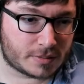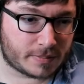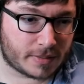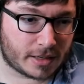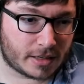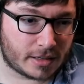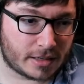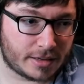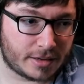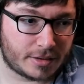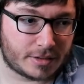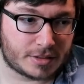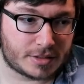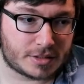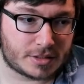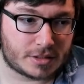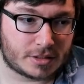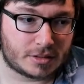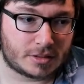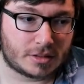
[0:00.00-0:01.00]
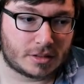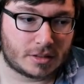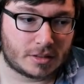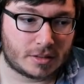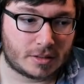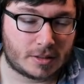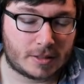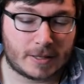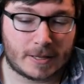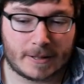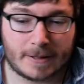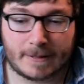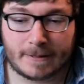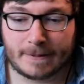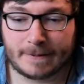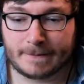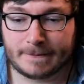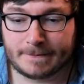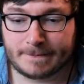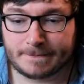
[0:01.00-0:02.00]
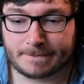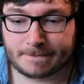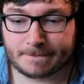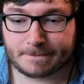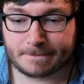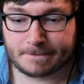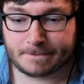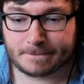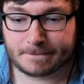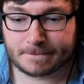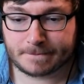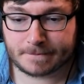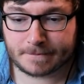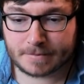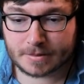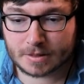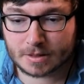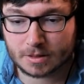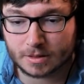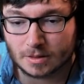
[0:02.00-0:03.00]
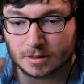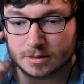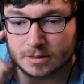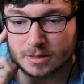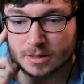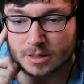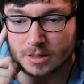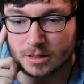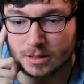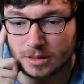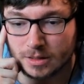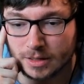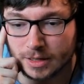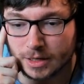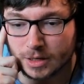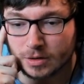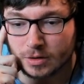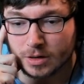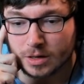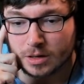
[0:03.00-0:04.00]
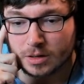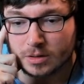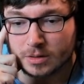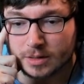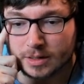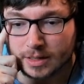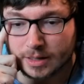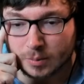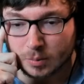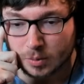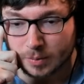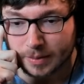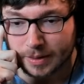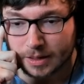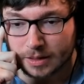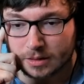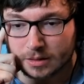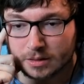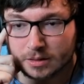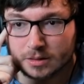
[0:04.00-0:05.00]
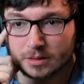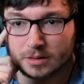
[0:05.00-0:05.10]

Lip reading: Bandiona still. I must not fall. Hey Growl, hey Warbane.